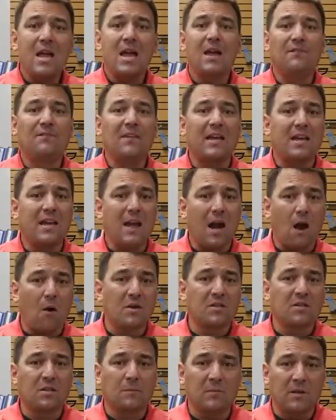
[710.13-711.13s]
If they
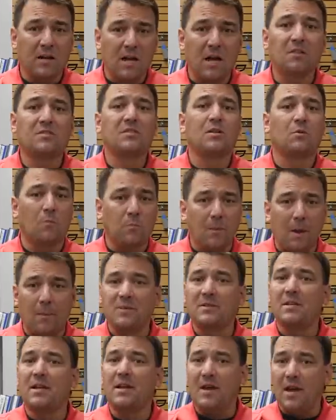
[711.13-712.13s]
carry something else, they will
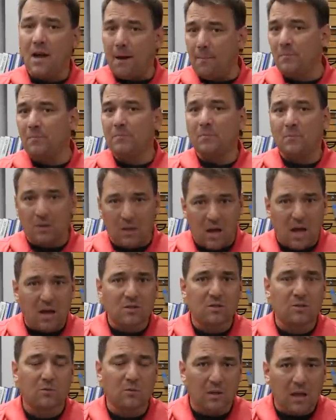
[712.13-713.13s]
probably say, yep,
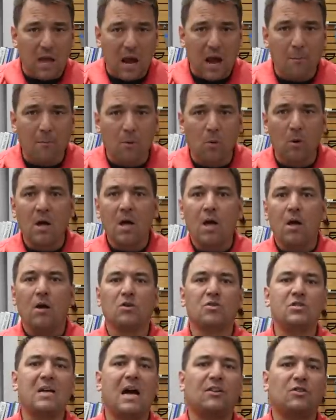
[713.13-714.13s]
Glocks are reliable.
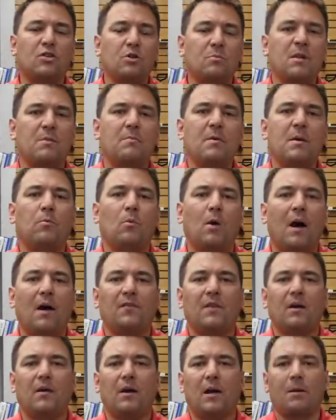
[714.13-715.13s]
There's not too many people
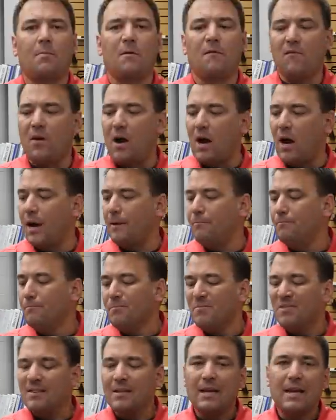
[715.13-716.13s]
out there that can provide
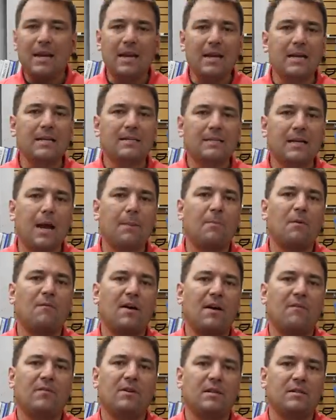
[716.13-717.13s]
any type of
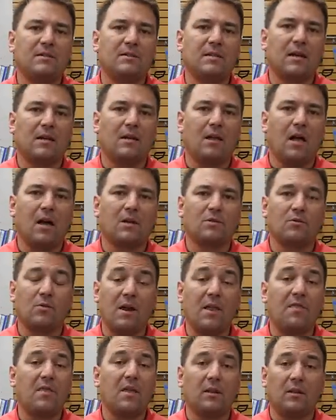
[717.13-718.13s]
evidence that Glocks are
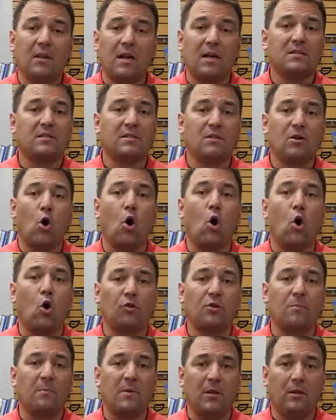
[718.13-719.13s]
anything less than
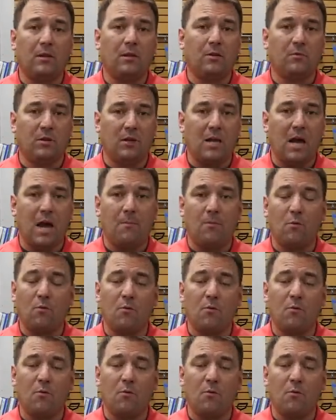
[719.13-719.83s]
ultimately reliable.